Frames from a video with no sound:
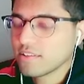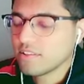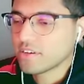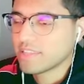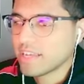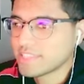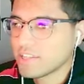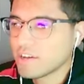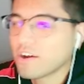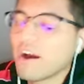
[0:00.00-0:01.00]
Look, that's...
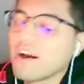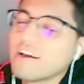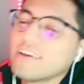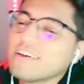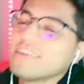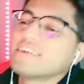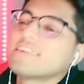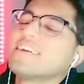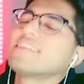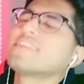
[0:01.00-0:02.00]

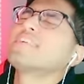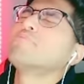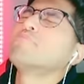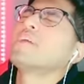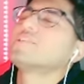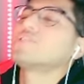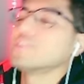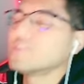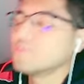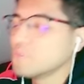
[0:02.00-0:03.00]
Gilgamesh
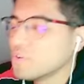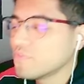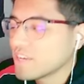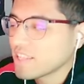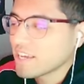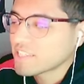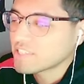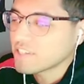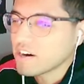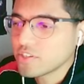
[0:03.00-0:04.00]
is moving like
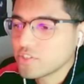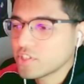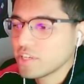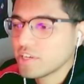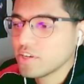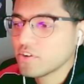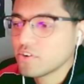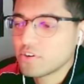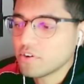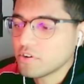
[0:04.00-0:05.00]
Sanji
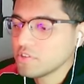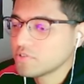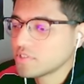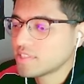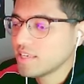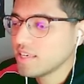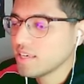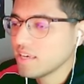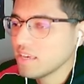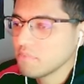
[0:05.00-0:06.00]
here. Are you seeing
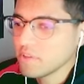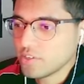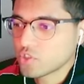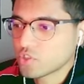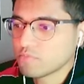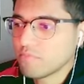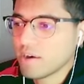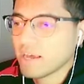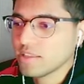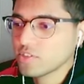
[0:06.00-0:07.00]
him? He's
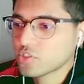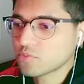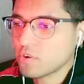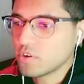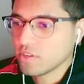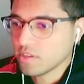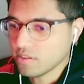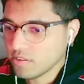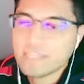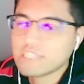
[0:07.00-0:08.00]
smiling,
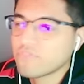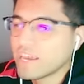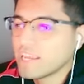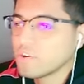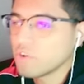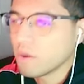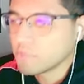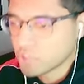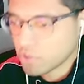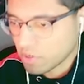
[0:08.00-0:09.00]
smirking. And he's fighting who? A
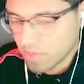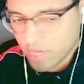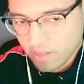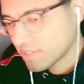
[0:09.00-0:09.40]
berserker, right?